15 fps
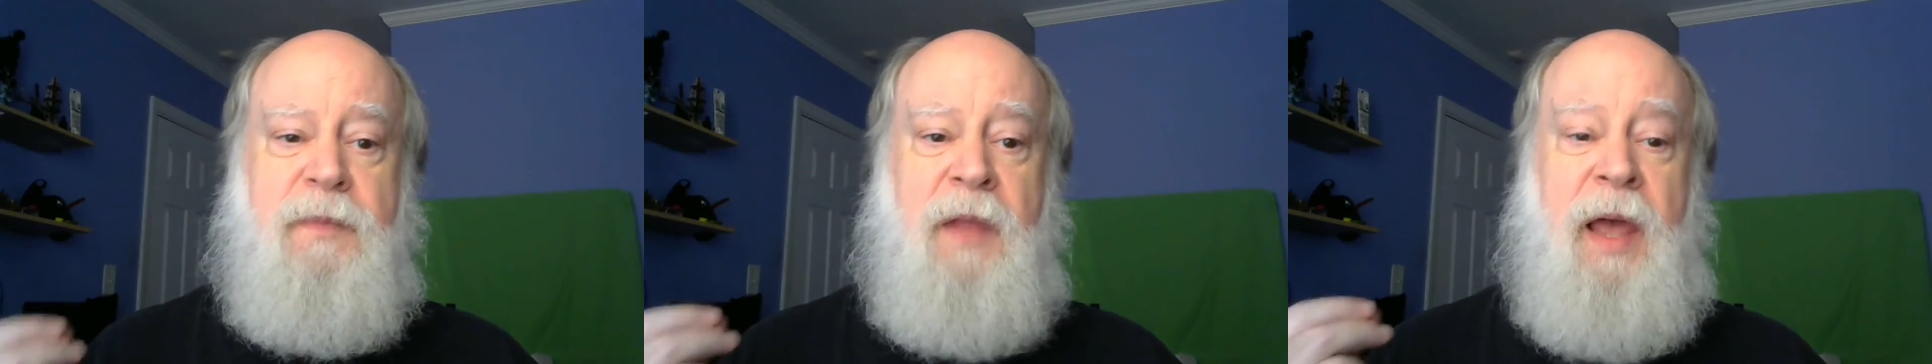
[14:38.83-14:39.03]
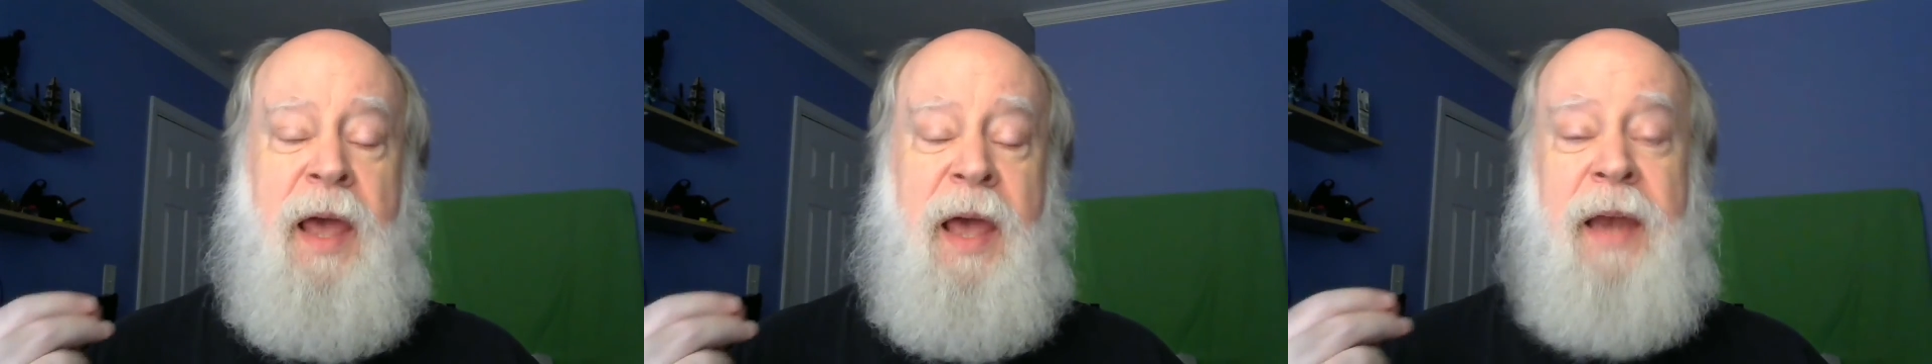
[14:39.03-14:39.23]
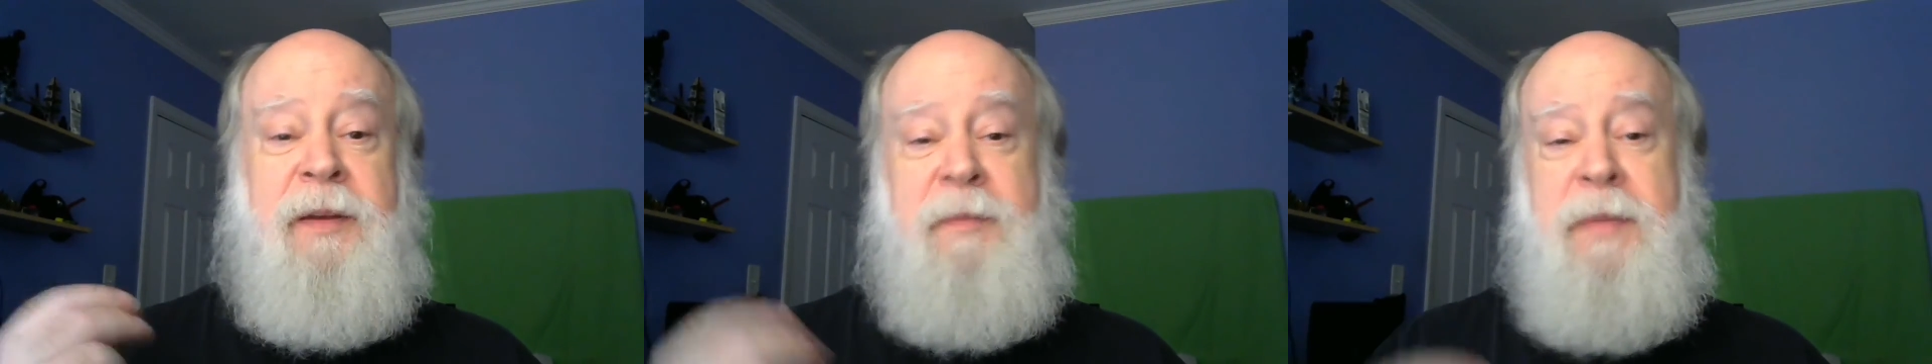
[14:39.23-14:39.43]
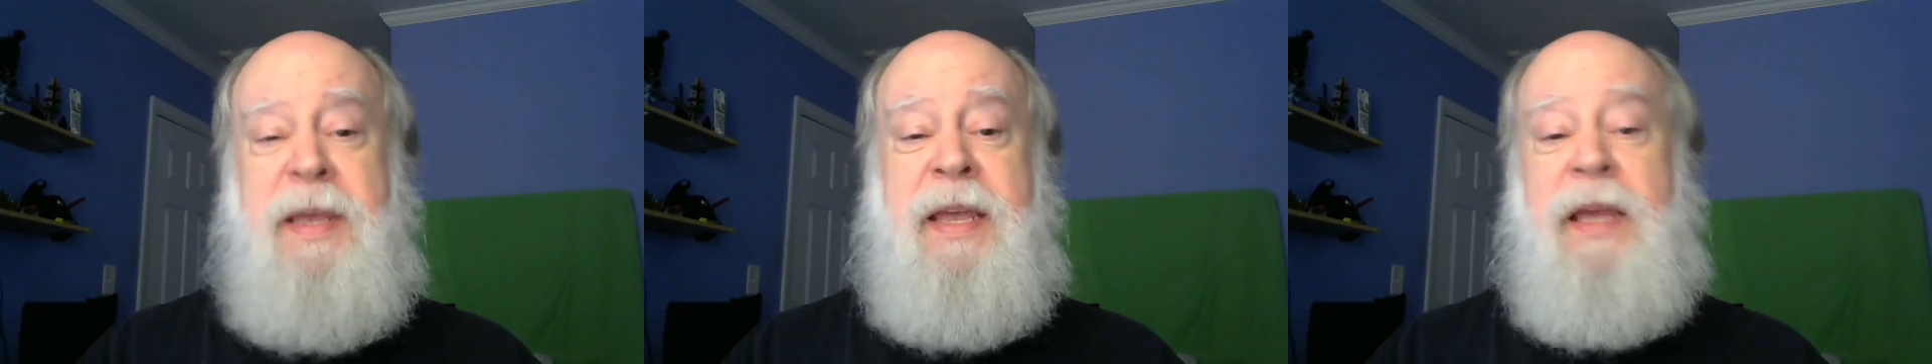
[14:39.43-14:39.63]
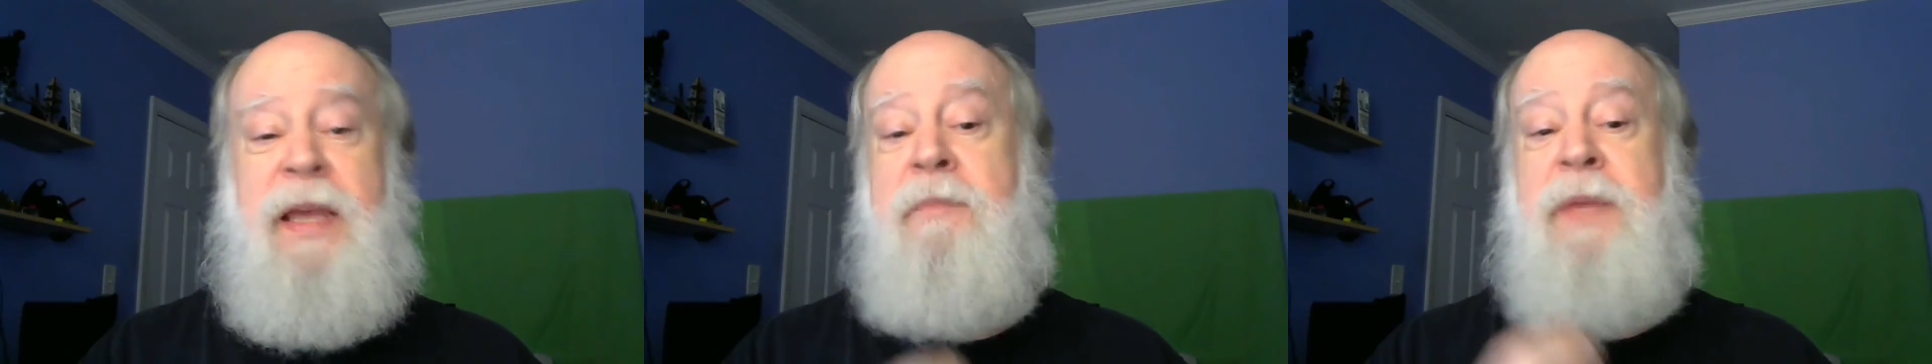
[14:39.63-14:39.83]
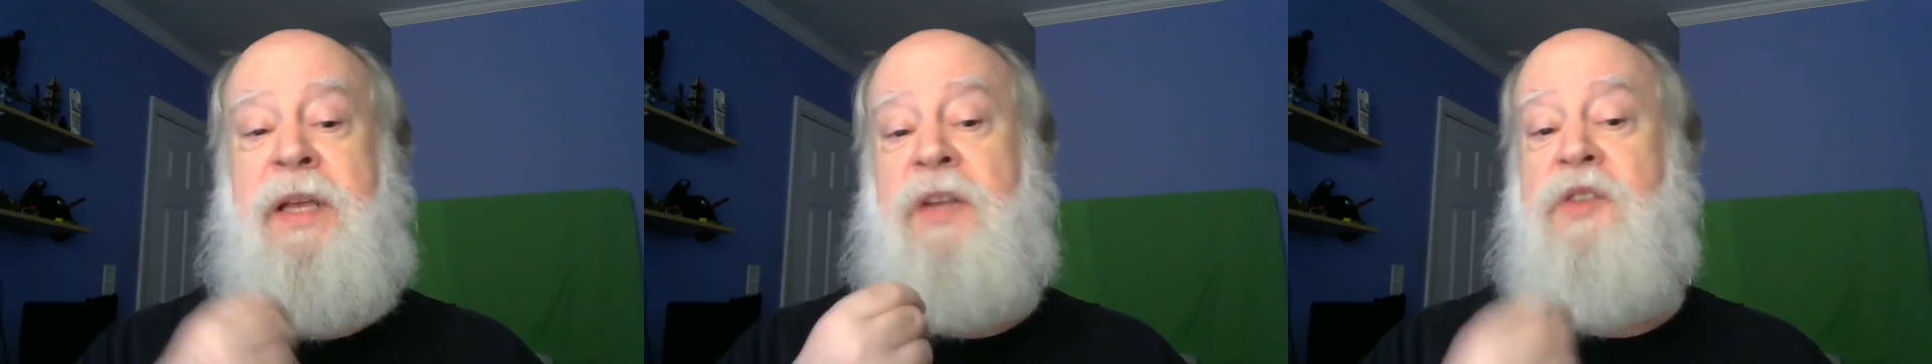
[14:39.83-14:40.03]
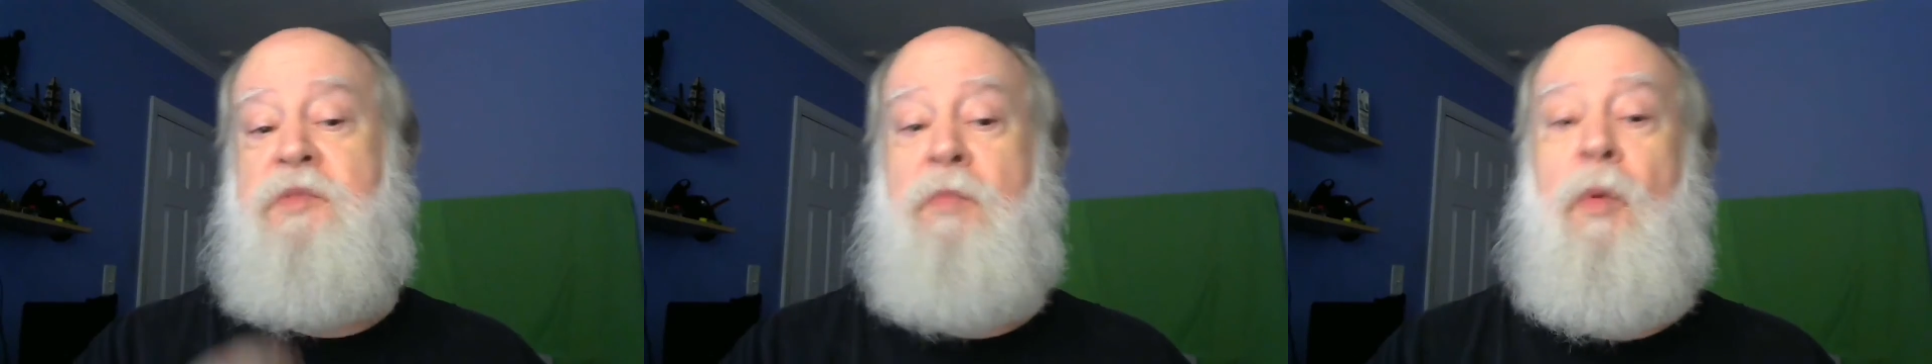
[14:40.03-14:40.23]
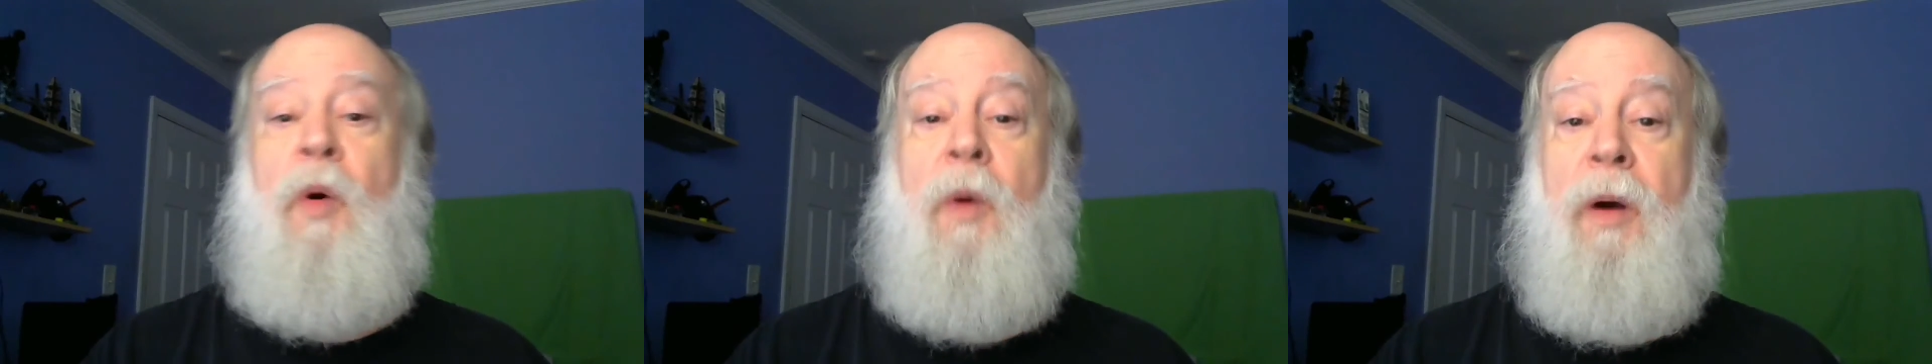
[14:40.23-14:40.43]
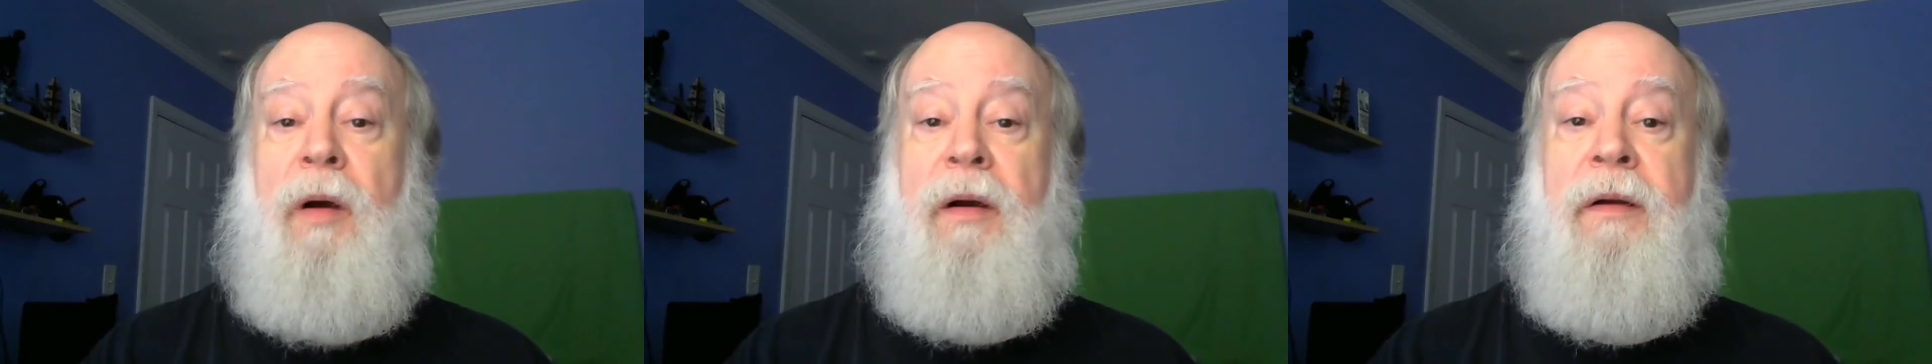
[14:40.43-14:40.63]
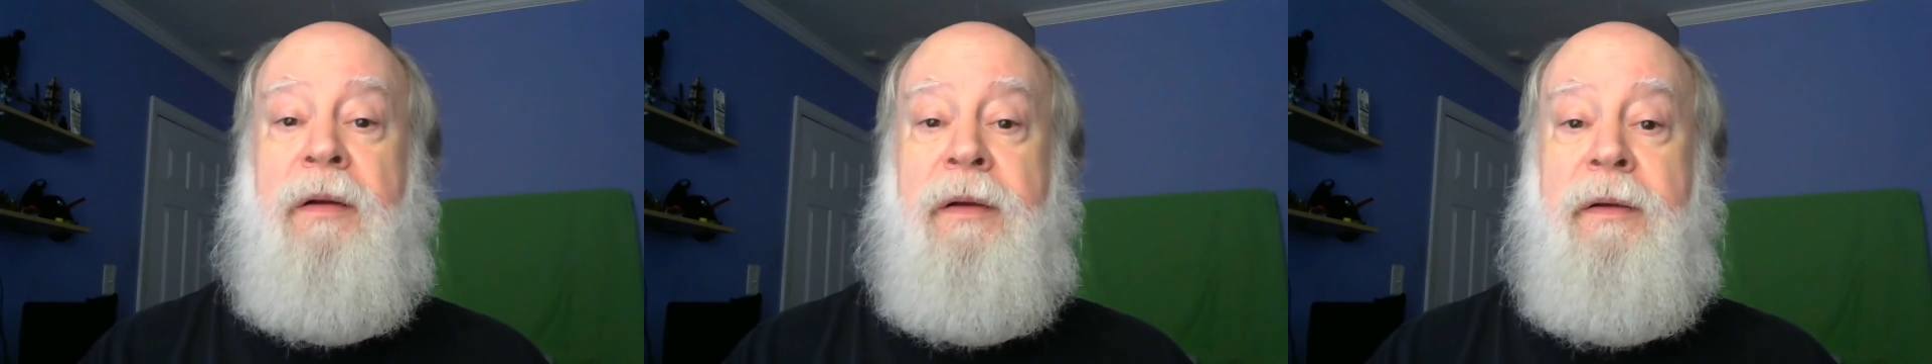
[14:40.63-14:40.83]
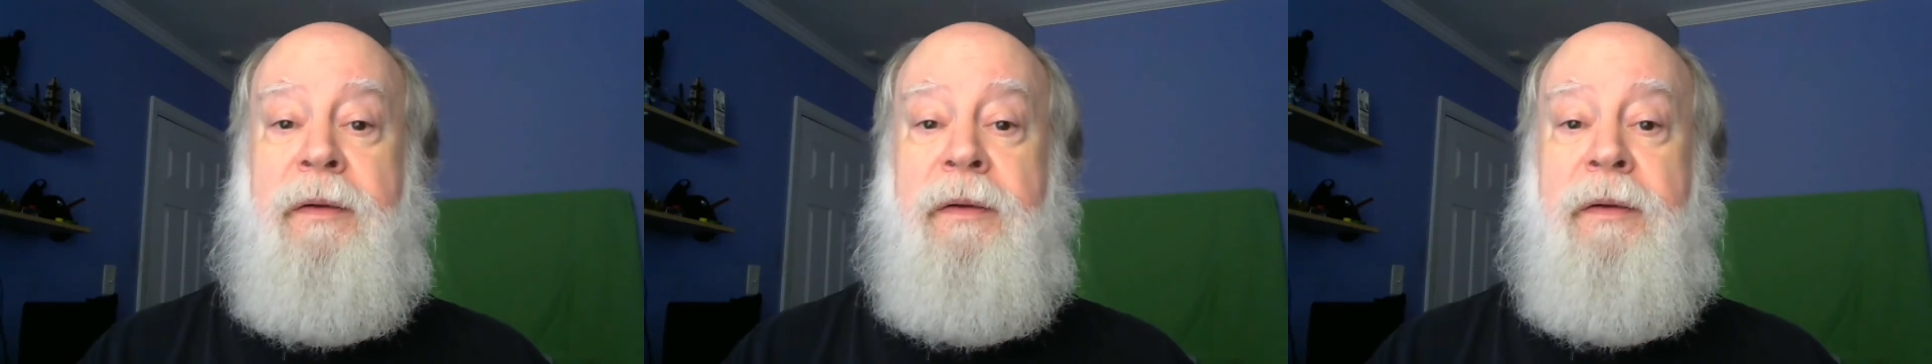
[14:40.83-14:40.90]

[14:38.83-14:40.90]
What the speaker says: And to me, it means more